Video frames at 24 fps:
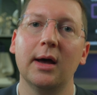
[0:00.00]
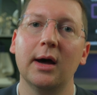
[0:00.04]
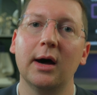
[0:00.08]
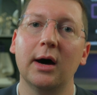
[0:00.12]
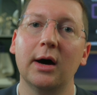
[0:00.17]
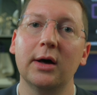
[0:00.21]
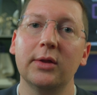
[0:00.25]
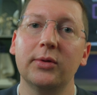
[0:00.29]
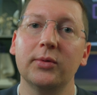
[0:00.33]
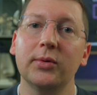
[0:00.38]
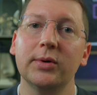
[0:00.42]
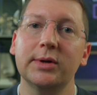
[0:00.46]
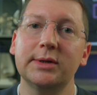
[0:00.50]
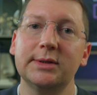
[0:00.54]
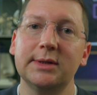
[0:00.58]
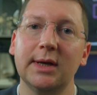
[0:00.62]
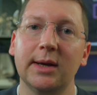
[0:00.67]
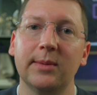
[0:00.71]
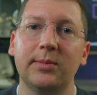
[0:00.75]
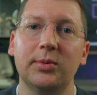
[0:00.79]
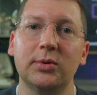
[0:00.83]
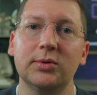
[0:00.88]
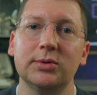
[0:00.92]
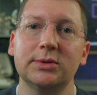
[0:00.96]
Other
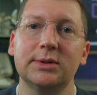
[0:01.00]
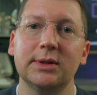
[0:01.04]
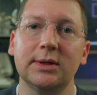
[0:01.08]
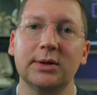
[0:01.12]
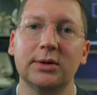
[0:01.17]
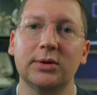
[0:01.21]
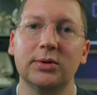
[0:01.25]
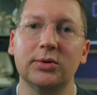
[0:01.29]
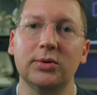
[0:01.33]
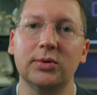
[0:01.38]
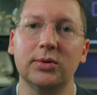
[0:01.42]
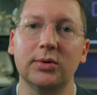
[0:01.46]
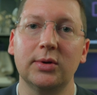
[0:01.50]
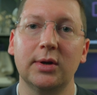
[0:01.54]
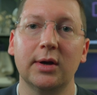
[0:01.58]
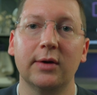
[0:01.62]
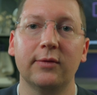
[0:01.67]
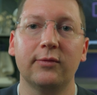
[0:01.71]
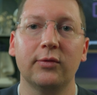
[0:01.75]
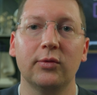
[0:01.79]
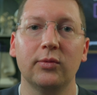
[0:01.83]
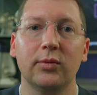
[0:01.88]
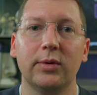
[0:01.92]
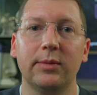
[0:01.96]
examples include
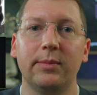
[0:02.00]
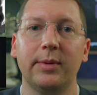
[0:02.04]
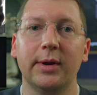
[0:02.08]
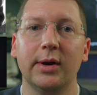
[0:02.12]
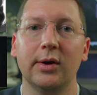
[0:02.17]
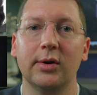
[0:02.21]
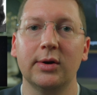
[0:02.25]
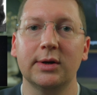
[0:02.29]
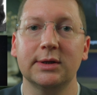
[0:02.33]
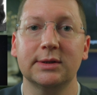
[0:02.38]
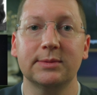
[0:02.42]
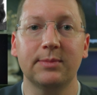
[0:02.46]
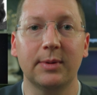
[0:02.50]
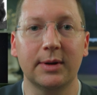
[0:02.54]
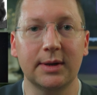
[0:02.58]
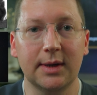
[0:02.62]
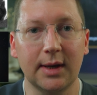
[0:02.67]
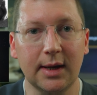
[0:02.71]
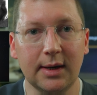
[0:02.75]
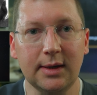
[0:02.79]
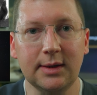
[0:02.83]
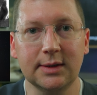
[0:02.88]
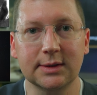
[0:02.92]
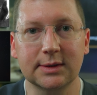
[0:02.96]
comfort repairing
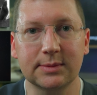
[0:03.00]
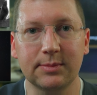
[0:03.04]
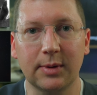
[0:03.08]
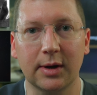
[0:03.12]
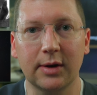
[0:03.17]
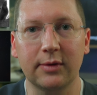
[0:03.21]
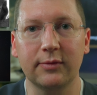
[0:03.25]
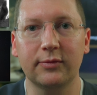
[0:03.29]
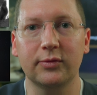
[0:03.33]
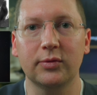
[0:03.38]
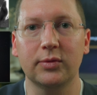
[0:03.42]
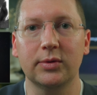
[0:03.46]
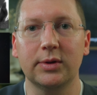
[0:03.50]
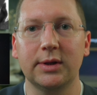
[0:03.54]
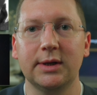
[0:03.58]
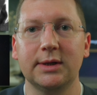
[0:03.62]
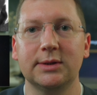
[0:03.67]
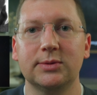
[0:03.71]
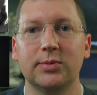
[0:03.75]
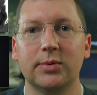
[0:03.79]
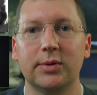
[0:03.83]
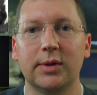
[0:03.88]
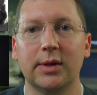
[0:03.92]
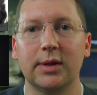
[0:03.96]
spontaneous spinal fluid
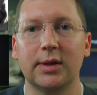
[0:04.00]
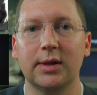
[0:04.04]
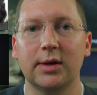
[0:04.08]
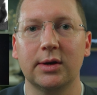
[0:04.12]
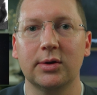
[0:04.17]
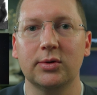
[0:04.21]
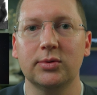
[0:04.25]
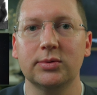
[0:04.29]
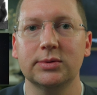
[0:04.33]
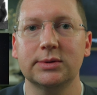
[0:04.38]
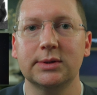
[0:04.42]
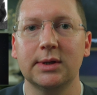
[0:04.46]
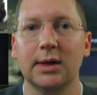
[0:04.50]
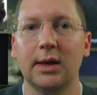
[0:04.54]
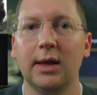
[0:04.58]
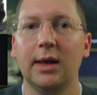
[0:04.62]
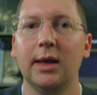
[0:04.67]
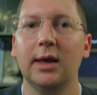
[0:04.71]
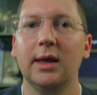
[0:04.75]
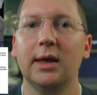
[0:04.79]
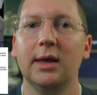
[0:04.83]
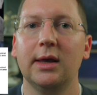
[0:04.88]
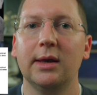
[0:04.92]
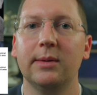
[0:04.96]
leaks within the nose,
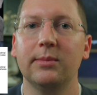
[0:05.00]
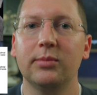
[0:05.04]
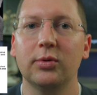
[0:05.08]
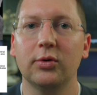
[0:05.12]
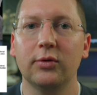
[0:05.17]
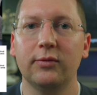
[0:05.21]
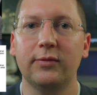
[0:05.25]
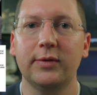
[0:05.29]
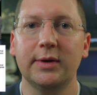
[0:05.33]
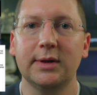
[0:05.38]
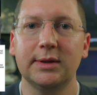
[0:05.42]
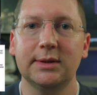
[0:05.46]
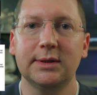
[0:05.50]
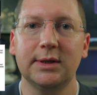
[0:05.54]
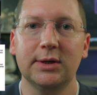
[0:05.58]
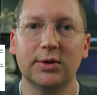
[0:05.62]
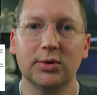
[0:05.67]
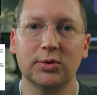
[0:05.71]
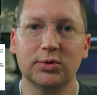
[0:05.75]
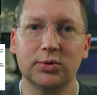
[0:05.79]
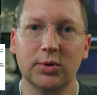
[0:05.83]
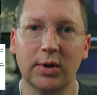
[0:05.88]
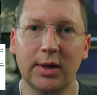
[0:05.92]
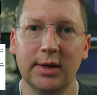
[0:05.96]
improving
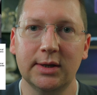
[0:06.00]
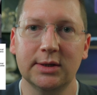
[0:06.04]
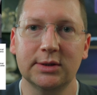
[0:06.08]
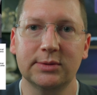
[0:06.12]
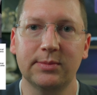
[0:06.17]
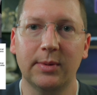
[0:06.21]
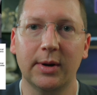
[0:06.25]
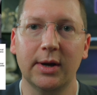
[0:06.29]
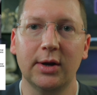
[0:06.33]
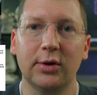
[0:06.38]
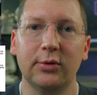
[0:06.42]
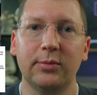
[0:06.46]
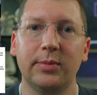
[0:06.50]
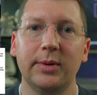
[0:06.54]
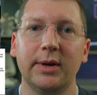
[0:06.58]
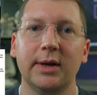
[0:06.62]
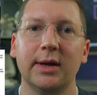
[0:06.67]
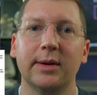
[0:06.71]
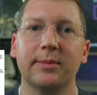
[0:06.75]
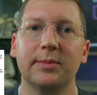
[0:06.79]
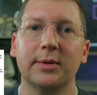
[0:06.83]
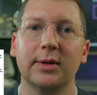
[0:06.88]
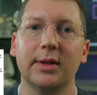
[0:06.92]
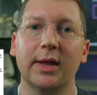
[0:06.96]
tear drainage by opening
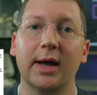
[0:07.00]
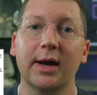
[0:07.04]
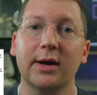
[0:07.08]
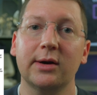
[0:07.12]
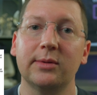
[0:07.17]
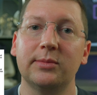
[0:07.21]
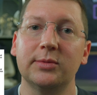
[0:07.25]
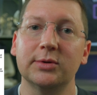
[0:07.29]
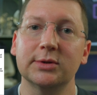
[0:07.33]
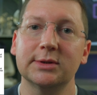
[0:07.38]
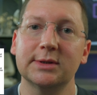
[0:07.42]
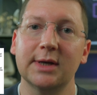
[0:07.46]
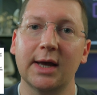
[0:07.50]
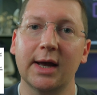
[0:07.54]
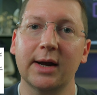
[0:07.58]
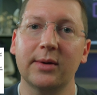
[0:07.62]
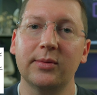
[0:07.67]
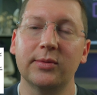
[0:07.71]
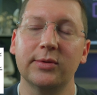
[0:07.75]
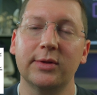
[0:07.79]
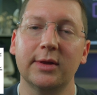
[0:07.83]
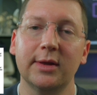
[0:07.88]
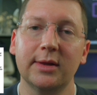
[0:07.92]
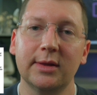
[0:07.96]
up the lacrimal sac
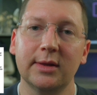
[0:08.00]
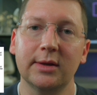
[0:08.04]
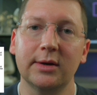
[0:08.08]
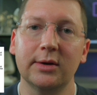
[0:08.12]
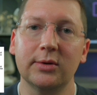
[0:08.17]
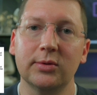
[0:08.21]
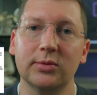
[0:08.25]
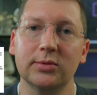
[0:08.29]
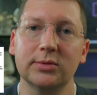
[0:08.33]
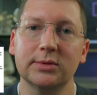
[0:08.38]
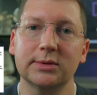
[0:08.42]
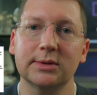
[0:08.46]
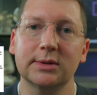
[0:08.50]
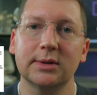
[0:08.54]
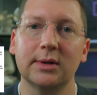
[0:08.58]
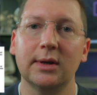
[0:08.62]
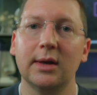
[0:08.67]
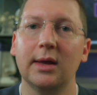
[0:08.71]
within the nose,